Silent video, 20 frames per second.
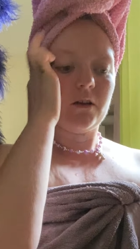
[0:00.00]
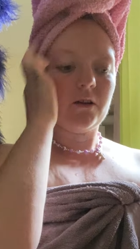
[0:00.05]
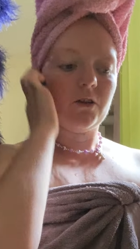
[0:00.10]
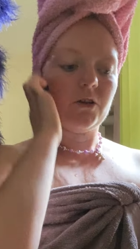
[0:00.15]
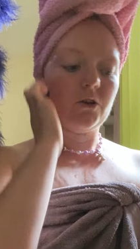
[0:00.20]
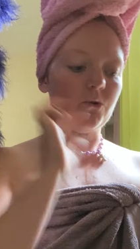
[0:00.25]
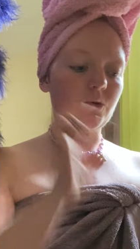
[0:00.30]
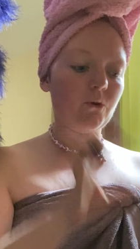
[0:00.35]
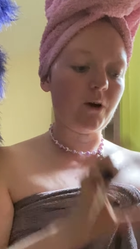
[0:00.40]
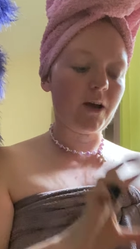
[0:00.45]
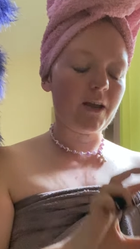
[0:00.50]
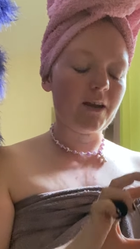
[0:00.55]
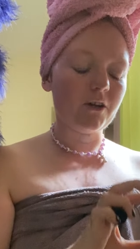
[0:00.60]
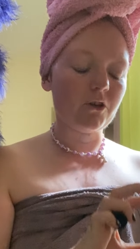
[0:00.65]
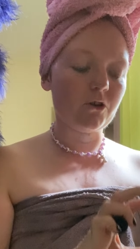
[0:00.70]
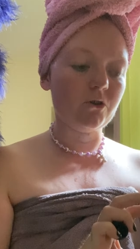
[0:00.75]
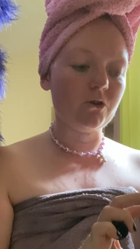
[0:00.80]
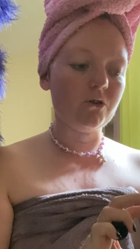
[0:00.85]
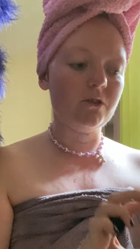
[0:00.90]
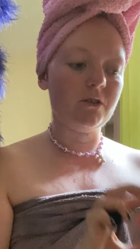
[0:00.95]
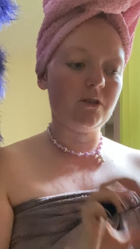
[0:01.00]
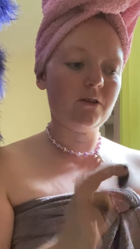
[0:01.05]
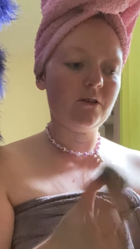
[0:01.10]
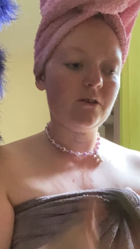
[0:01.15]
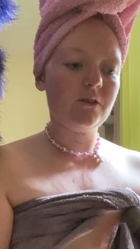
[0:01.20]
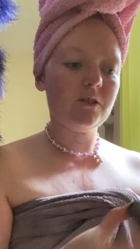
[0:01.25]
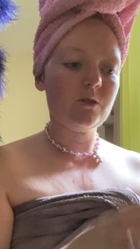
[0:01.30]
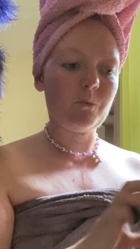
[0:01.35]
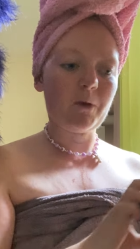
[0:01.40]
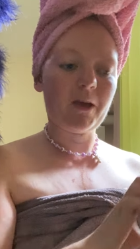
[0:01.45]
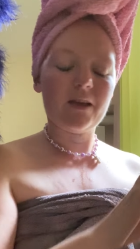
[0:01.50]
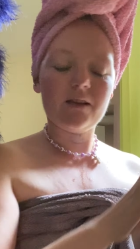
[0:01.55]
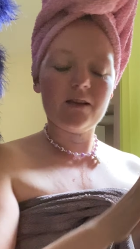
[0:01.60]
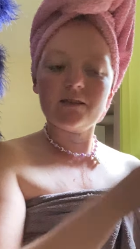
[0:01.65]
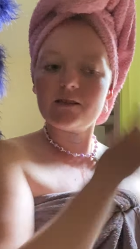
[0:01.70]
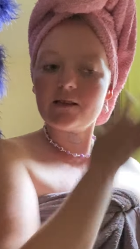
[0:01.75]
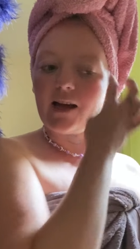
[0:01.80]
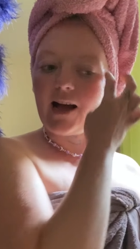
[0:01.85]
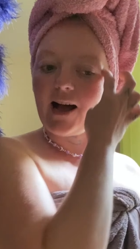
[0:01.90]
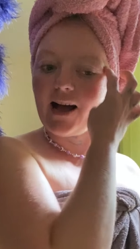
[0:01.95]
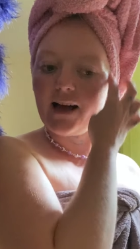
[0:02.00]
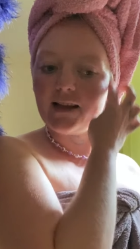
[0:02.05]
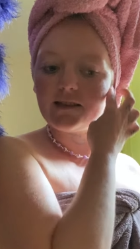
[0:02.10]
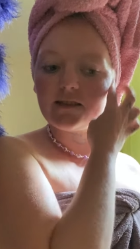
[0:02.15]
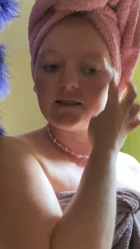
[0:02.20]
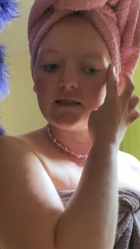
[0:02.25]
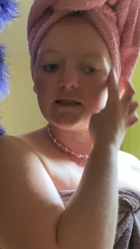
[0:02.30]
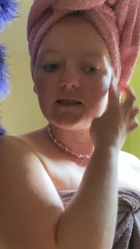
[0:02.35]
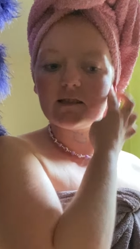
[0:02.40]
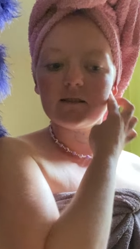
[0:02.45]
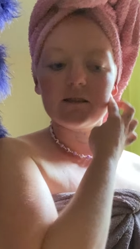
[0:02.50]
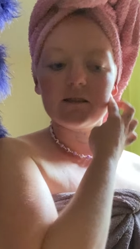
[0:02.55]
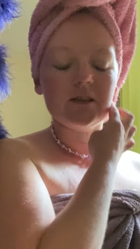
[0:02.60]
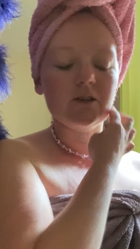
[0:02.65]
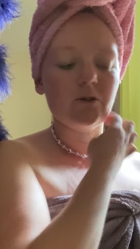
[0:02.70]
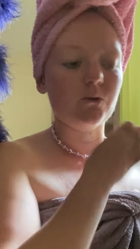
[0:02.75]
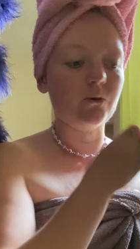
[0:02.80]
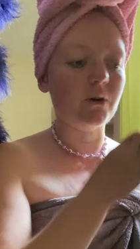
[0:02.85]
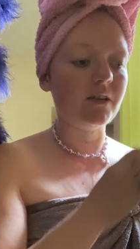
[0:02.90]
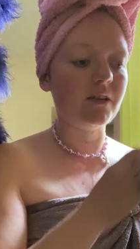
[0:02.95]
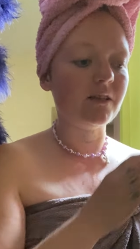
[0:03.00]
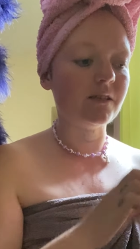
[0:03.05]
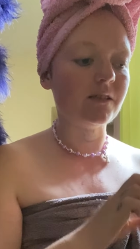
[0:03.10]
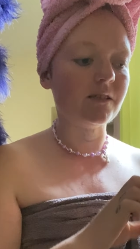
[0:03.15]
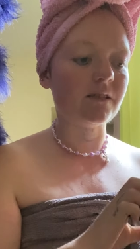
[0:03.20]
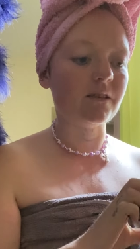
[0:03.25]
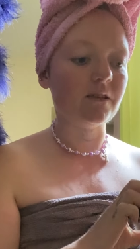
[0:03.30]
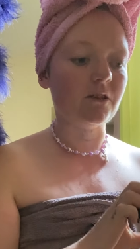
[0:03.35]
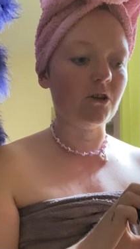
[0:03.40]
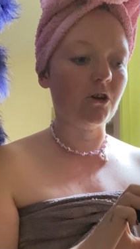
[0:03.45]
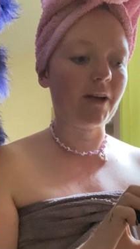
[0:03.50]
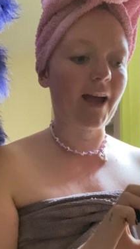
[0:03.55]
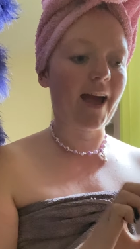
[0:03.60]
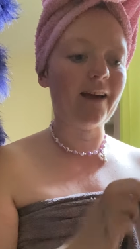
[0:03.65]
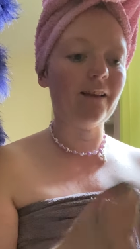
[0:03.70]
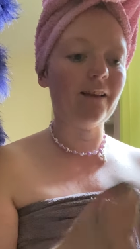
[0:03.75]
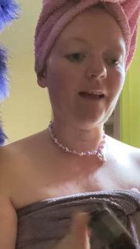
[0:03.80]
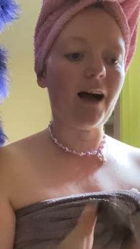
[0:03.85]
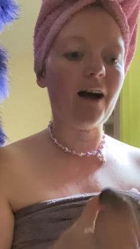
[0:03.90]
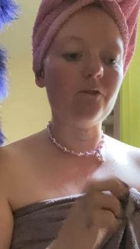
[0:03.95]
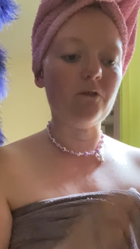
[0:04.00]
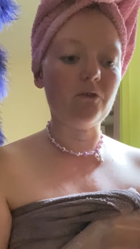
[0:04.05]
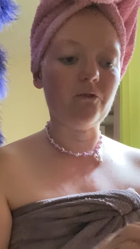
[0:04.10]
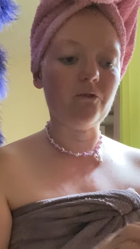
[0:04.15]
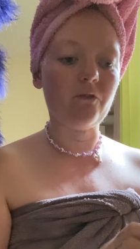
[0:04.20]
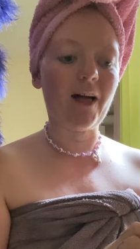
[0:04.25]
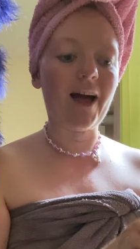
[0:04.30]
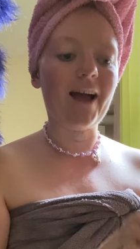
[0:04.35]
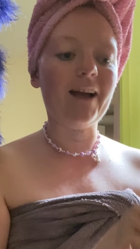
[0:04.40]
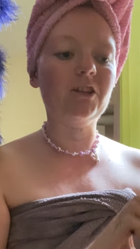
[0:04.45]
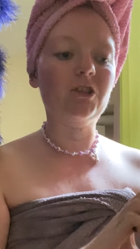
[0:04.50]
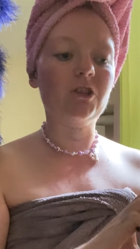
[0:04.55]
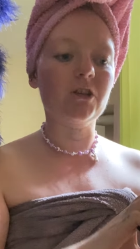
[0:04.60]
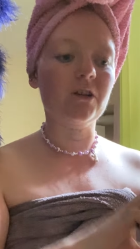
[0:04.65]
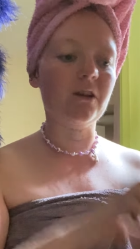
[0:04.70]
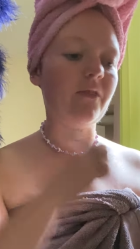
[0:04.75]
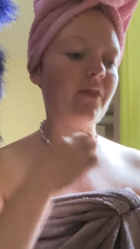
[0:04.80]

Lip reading: in a good space, and it's you're getting that reflection